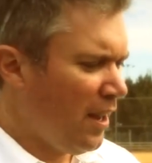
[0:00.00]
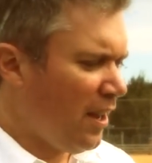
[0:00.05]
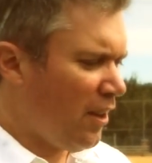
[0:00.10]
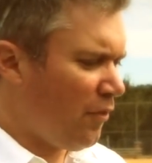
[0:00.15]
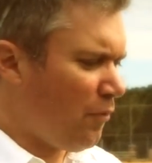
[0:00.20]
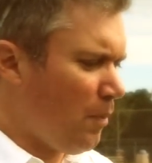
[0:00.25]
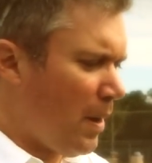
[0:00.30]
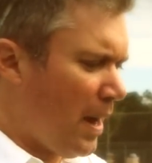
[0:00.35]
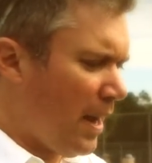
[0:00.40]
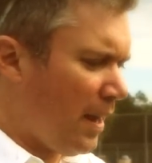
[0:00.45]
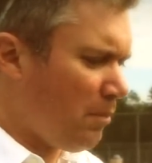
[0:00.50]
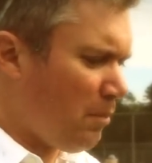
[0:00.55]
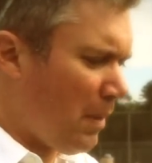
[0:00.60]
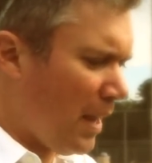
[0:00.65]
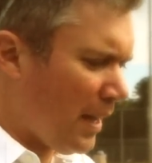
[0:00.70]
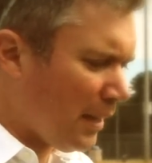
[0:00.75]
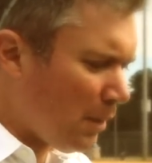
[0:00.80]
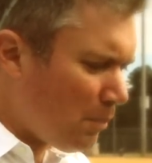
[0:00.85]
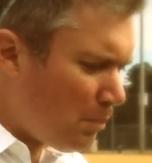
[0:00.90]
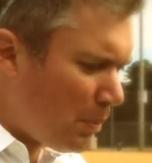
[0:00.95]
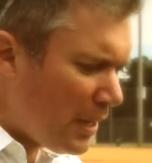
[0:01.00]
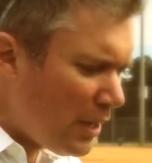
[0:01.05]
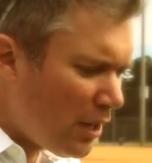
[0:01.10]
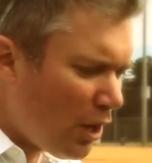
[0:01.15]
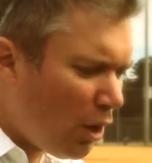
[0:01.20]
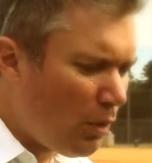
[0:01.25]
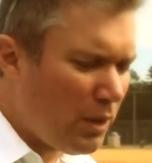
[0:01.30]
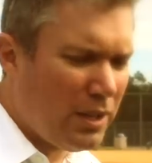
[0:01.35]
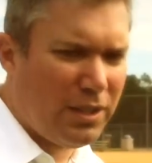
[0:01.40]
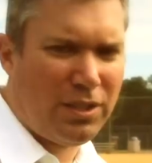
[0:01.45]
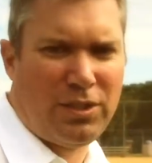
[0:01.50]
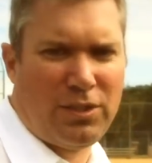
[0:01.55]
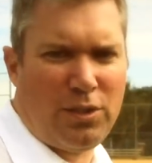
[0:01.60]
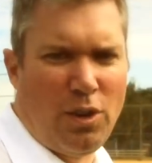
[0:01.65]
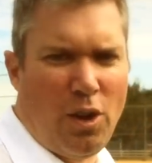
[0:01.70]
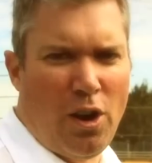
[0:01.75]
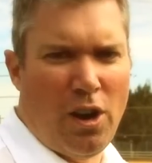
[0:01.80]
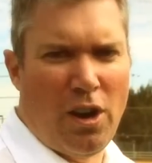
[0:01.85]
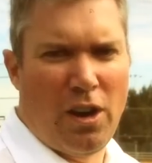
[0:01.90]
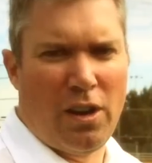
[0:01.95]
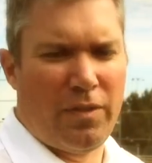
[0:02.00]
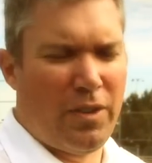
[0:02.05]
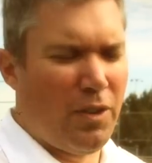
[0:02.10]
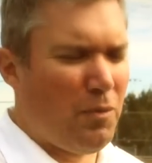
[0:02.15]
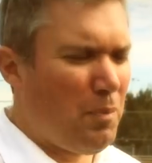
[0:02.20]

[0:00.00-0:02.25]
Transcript: if my libido is starved,